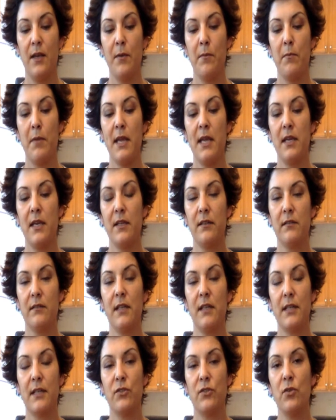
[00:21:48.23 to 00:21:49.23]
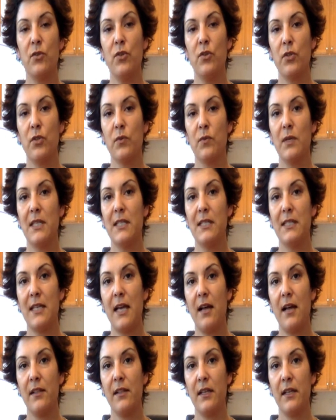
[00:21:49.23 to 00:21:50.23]
make like 2 to 3
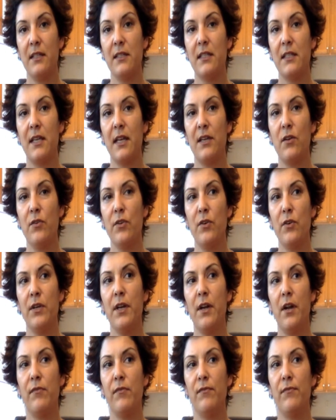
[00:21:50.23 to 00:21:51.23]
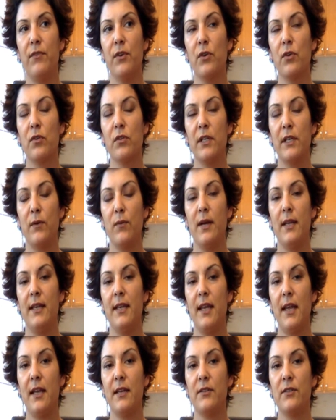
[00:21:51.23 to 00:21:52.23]
salads, and I know you get off early one
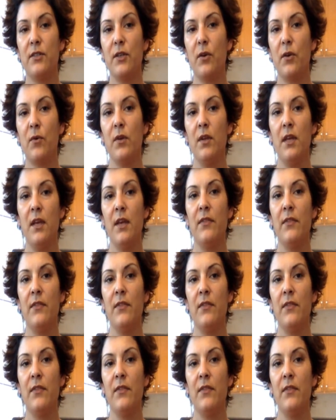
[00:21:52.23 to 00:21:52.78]
day, so